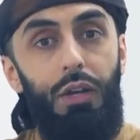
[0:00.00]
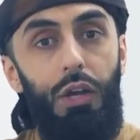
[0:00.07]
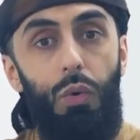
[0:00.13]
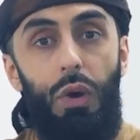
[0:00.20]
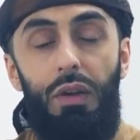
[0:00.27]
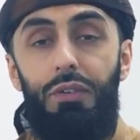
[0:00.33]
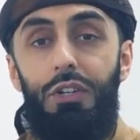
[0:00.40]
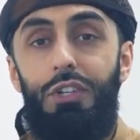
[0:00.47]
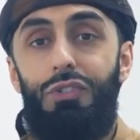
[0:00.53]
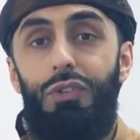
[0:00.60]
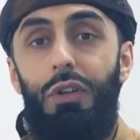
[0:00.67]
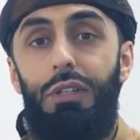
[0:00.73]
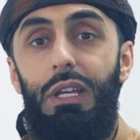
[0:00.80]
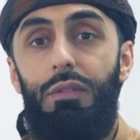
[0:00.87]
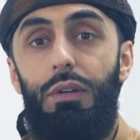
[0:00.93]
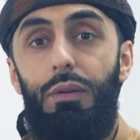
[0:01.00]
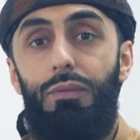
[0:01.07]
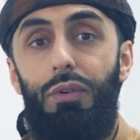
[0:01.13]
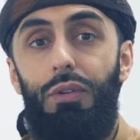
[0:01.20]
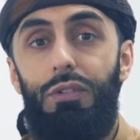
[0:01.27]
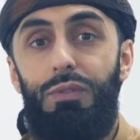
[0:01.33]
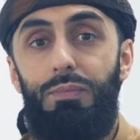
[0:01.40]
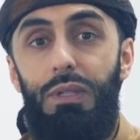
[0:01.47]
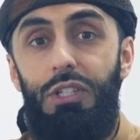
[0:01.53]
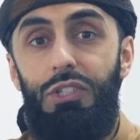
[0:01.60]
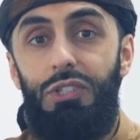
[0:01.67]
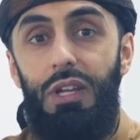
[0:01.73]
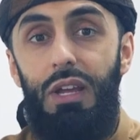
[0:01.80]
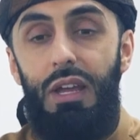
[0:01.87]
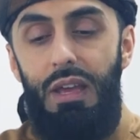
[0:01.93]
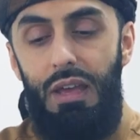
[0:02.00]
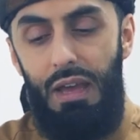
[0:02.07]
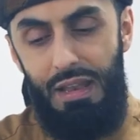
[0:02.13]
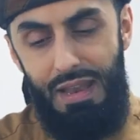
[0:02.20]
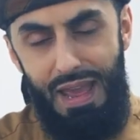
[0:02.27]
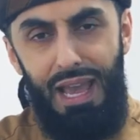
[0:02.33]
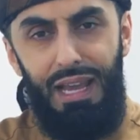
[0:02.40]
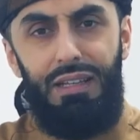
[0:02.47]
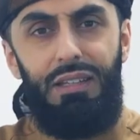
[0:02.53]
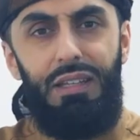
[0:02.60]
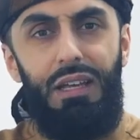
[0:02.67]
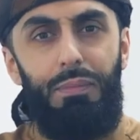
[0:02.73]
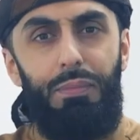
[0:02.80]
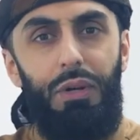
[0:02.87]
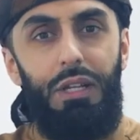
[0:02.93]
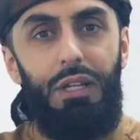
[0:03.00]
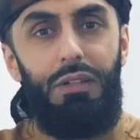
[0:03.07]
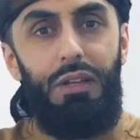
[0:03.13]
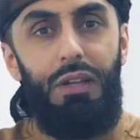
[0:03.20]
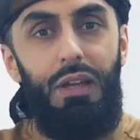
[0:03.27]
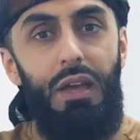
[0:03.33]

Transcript: Whoever does not give up false speech and acting upon it,